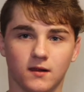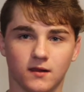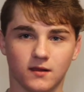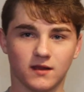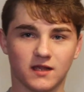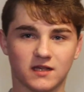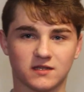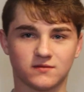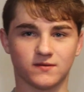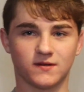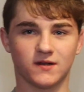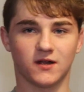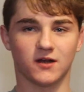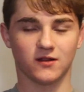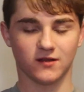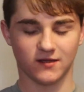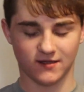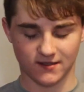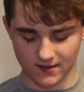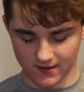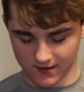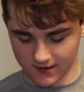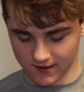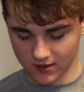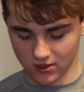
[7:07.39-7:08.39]
Last but not
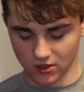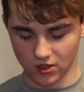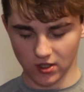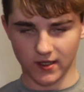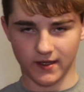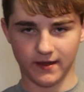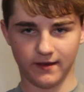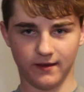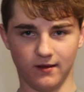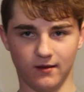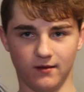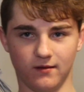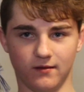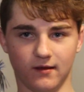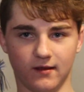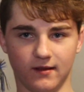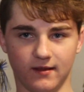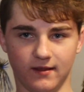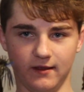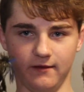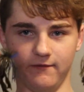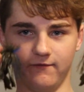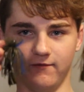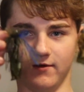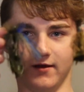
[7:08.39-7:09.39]
least here is
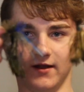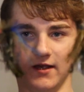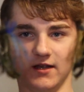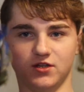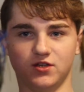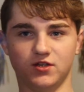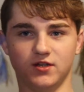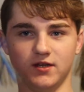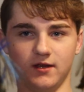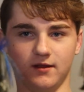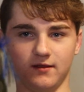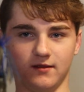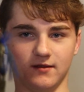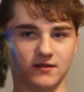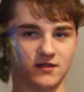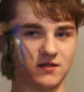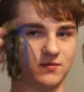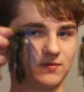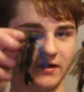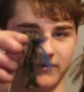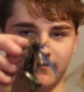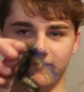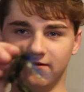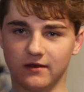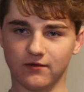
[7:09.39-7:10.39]
the finesse jig. This is
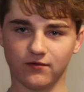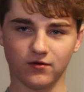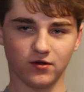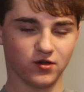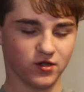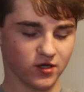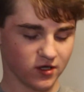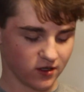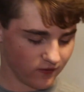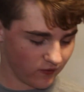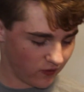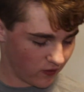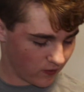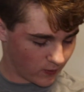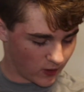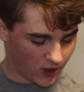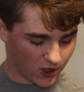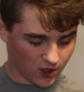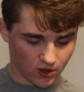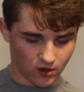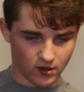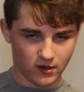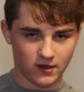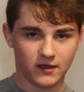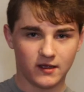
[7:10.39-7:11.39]
my favorite jig of them
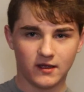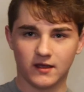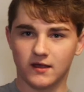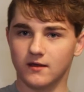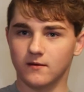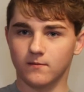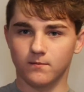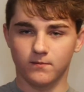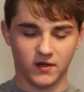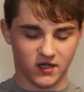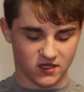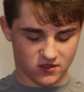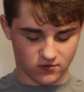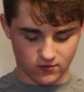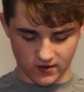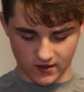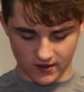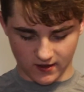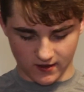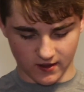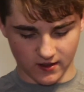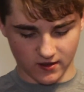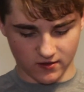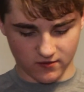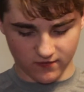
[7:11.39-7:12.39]
all. Best way to
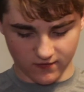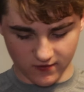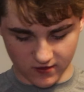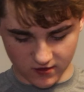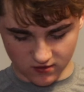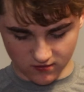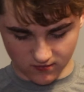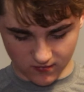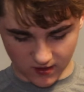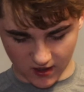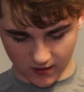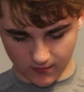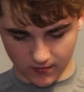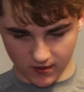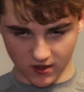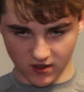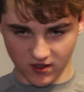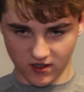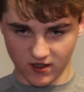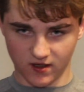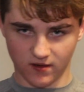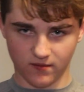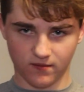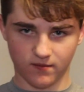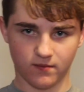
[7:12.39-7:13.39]
catch fish in my
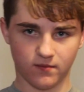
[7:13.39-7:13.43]
opinion.